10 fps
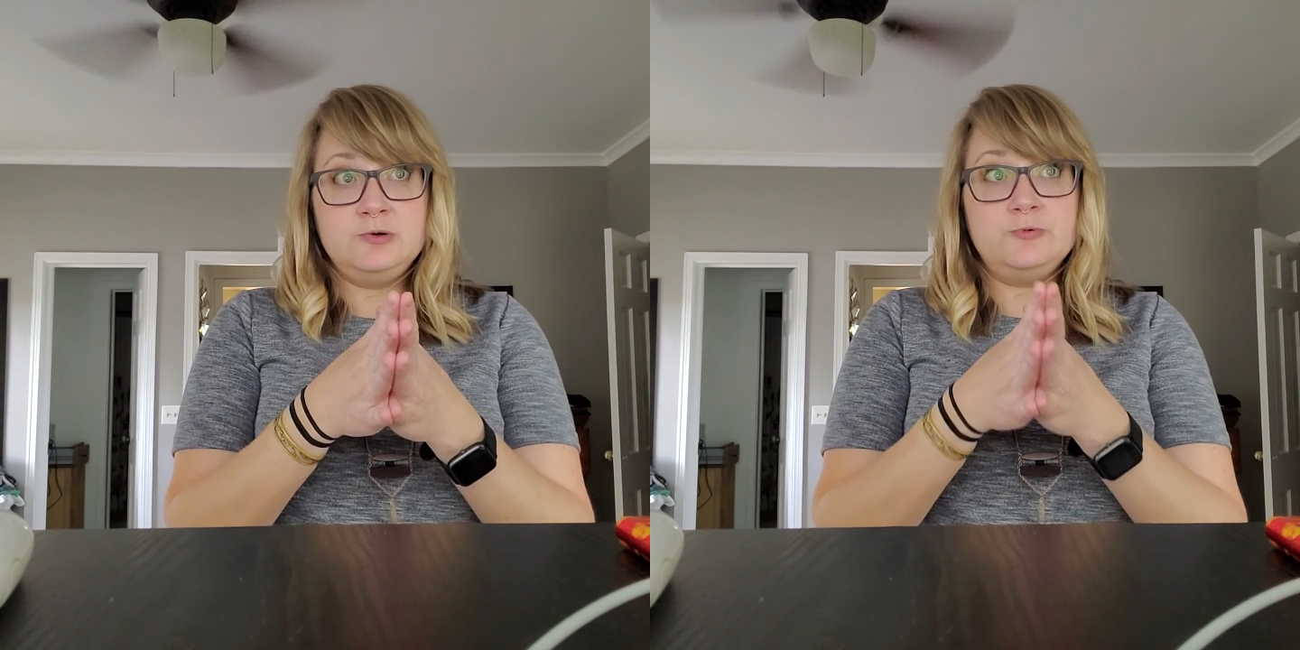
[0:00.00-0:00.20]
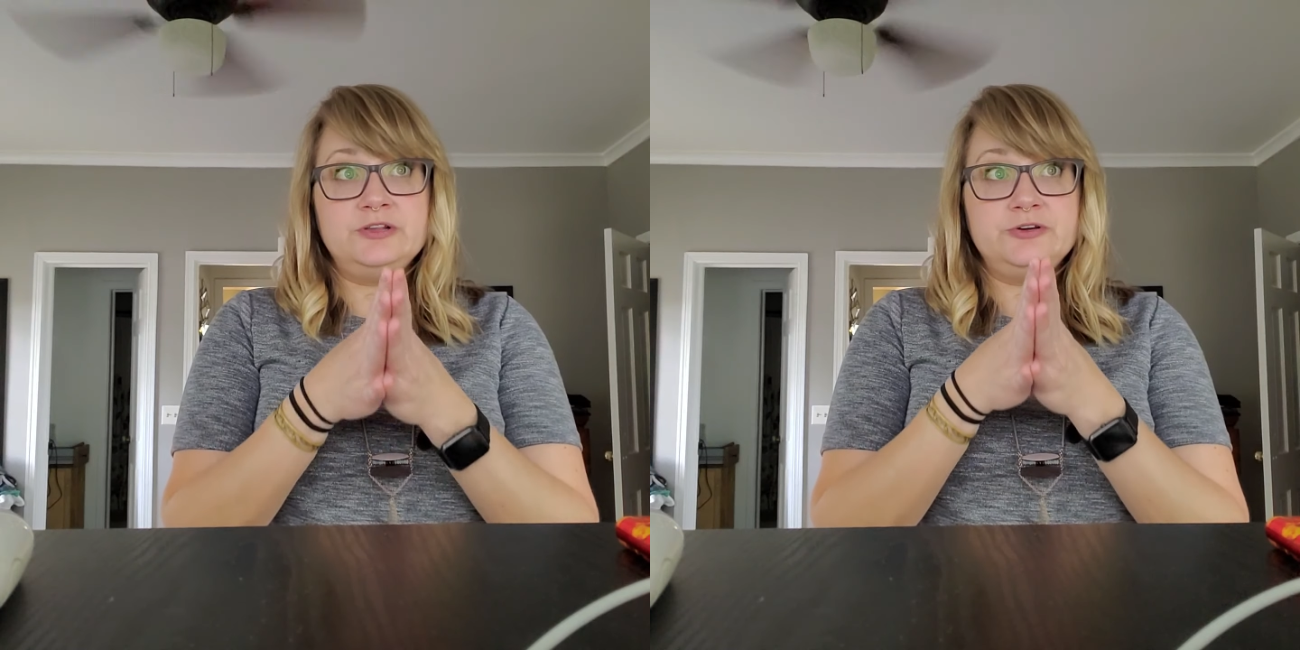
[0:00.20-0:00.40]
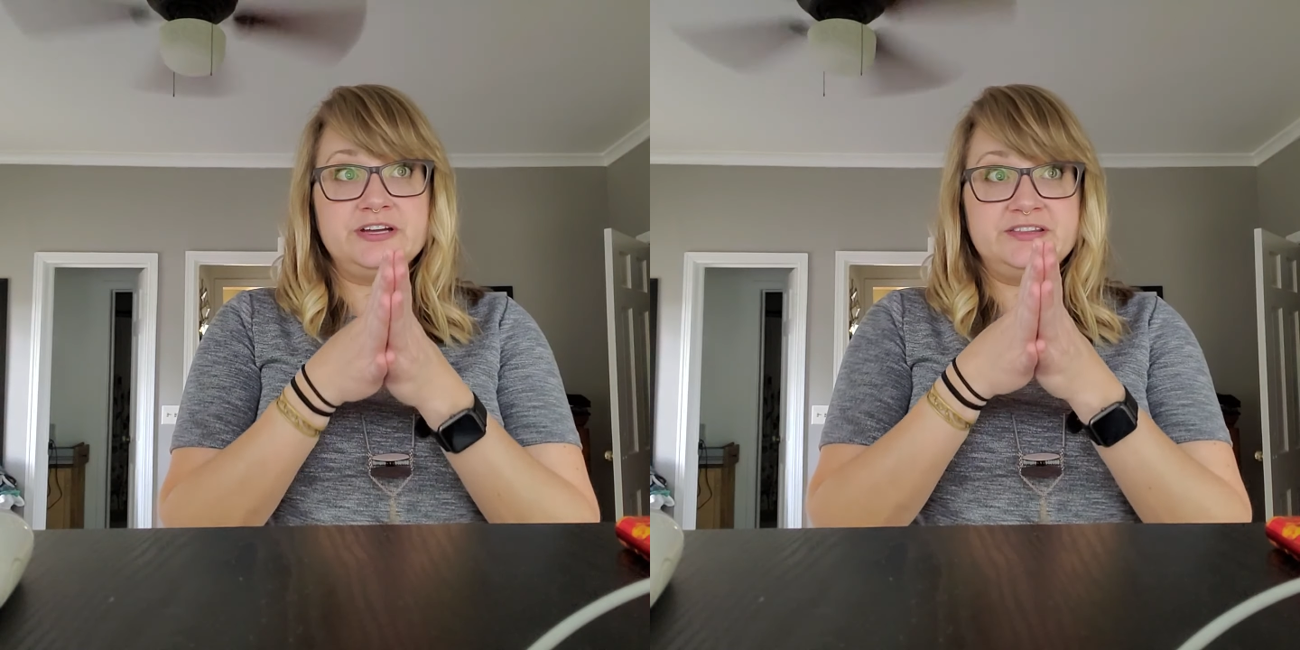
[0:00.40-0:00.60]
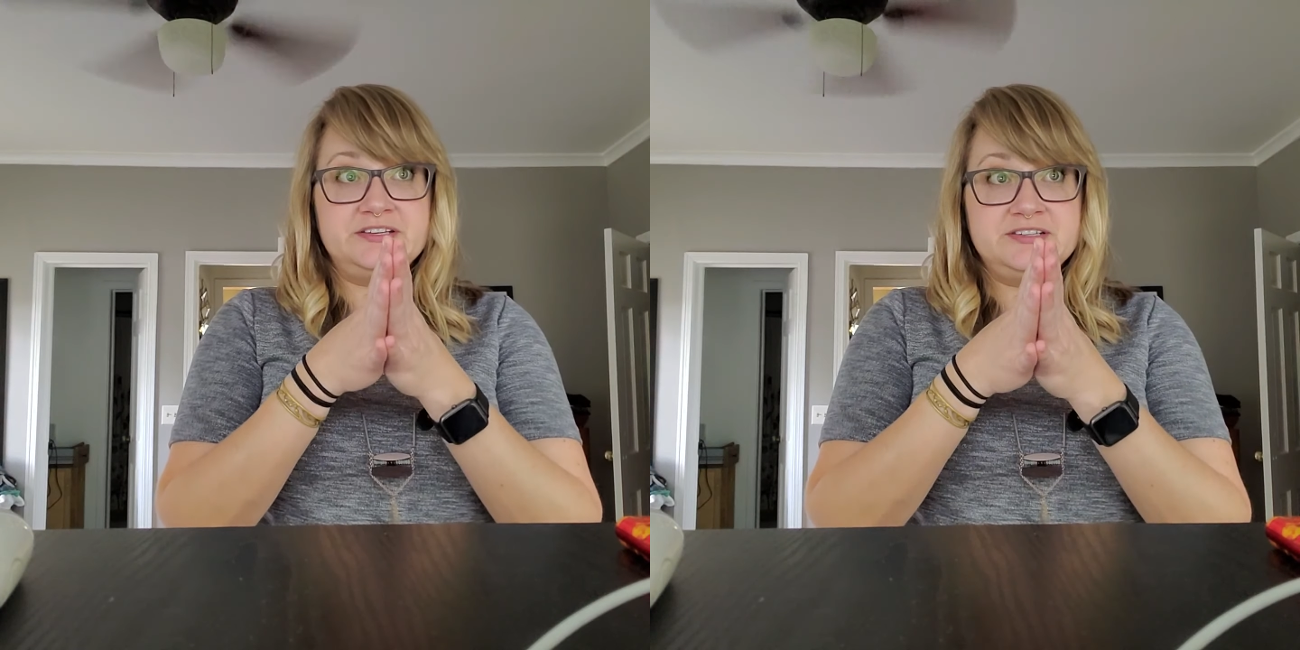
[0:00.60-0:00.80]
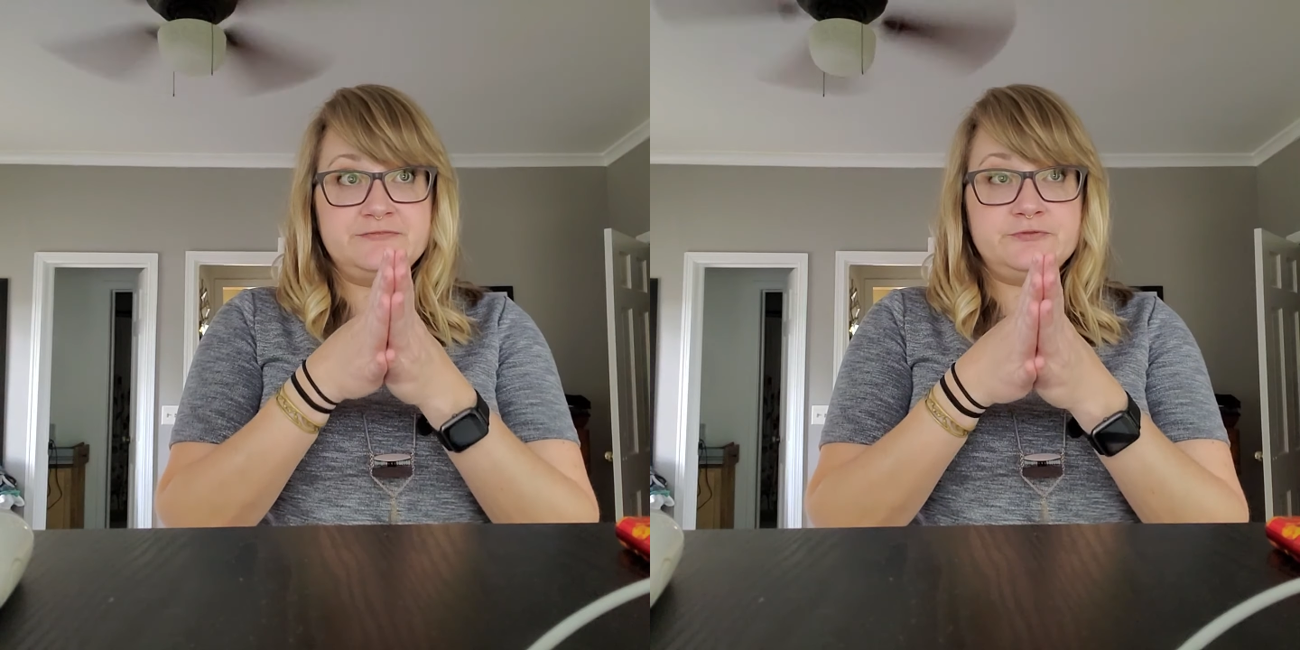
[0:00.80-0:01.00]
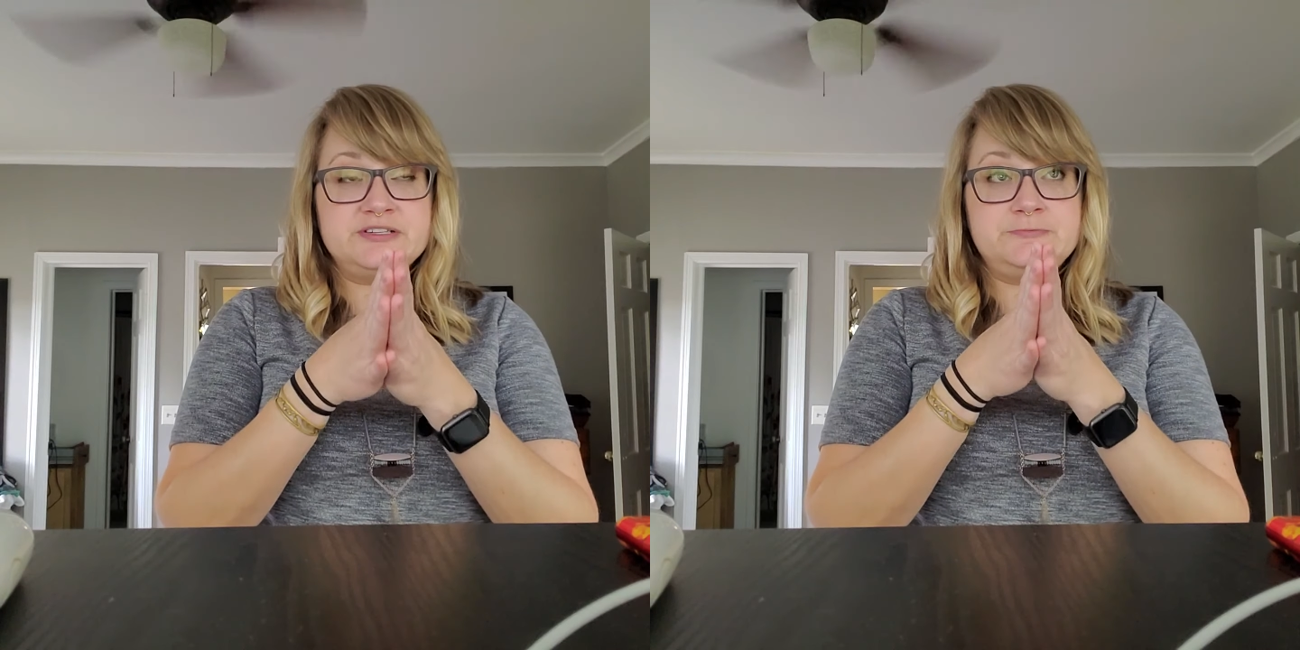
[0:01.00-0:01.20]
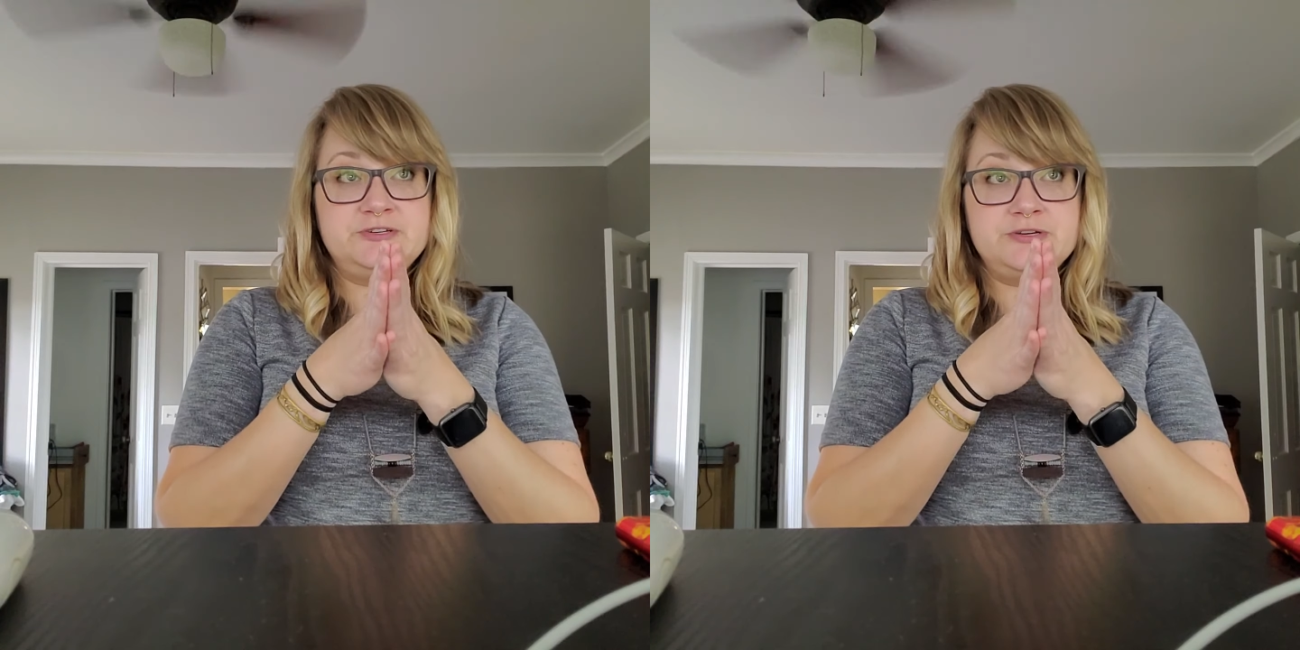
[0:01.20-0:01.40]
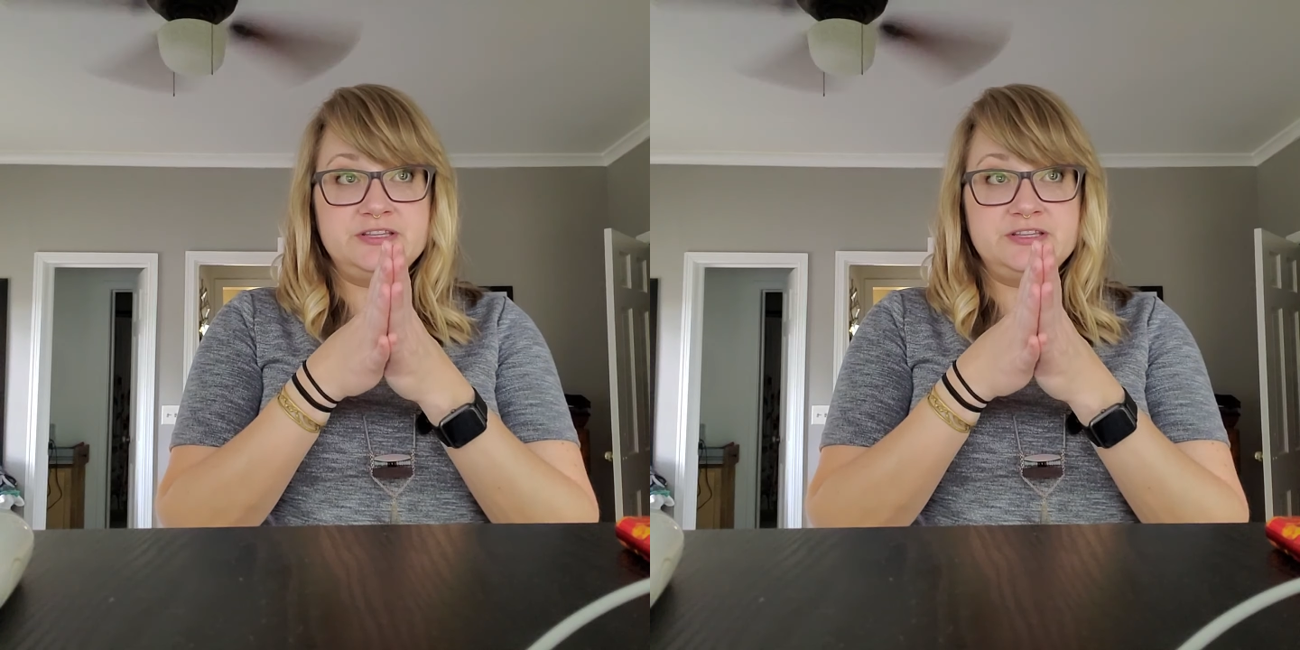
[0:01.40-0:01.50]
We look at the difference between